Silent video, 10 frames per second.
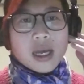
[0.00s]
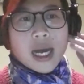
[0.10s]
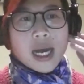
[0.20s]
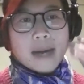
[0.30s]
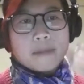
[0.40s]

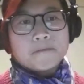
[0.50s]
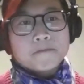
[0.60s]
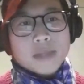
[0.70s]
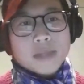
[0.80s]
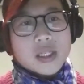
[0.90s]

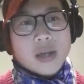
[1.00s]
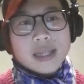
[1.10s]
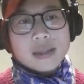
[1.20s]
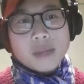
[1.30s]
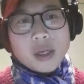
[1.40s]
So at
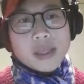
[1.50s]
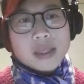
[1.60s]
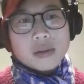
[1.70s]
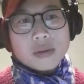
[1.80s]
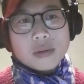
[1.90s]
the
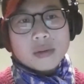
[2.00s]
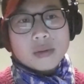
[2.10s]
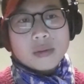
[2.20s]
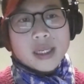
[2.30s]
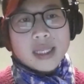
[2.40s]
moment,
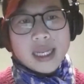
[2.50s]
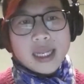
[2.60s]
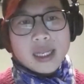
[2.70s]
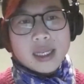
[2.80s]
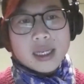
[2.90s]
we're
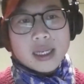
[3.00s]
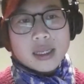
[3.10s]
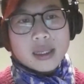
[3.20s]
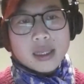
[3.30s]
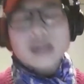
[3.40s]
leading,
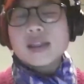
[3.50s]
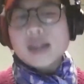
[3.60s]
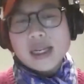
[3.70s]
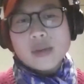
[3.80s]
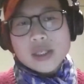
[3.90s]
Theatre
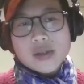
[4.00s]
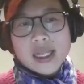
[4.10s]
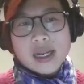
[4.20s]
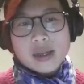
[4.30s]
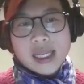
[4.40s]
Network
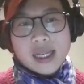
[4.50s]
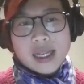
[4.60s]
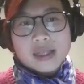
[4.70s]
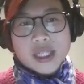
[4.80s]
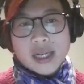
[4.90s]
Australia are leading
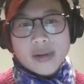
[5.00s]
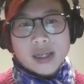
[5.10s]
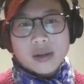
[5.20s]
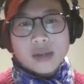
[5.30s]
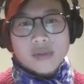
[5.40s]
and
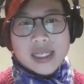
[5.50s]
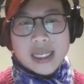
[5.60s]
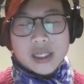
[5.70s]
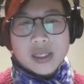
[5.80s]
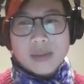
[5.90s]
sharing
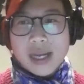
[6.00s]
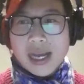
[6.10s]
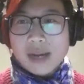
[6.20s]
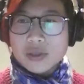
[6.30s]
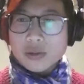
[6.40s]
conversations about
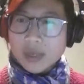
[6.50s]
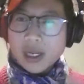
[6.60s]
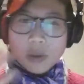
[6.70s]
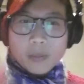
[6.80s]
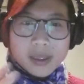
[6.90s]
how to
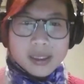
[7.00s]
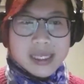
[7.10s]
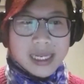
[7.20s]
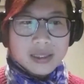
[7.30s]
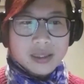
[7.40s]
reopen the
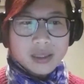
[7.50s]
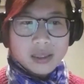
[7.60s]
sector.